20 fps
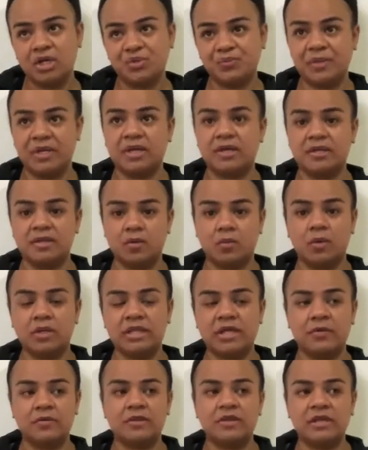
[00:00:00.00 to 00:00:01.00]
because the one that
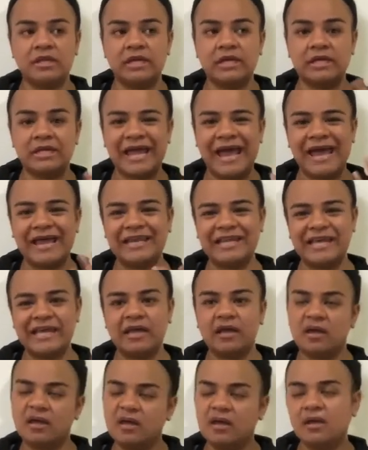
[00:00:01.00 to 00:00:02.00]
was linked had
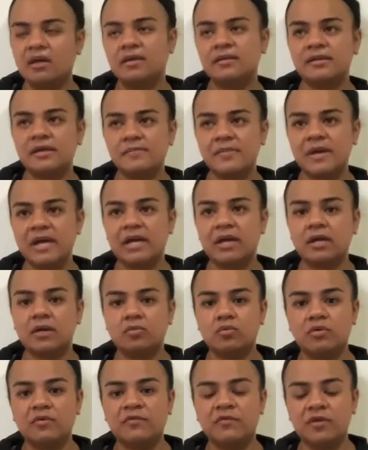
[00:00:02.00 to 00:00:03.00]
like semi-good
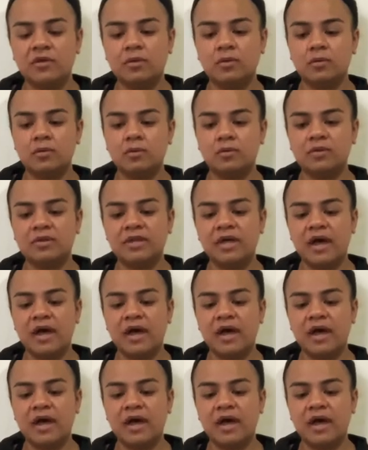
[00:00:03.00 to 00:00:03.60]
reviews,